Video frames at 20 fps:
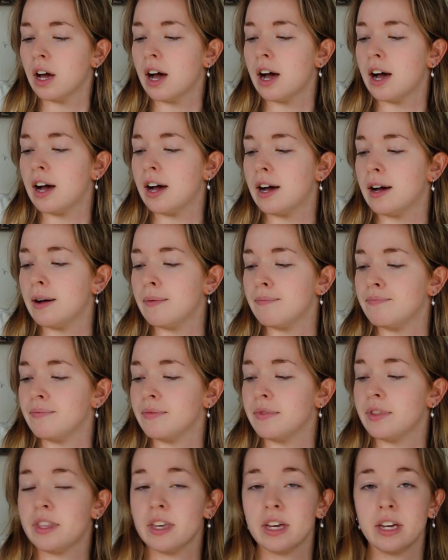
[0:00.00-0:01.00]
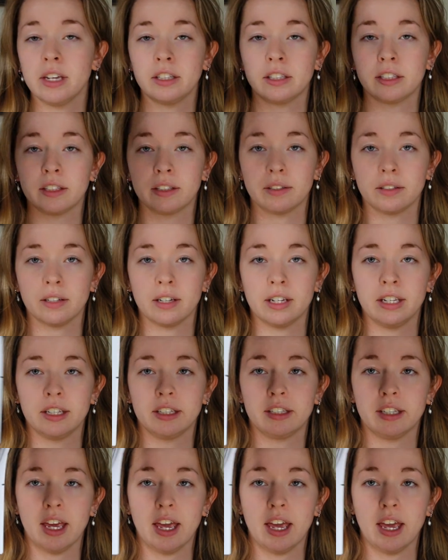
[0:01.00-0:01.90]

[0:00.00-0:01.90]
This is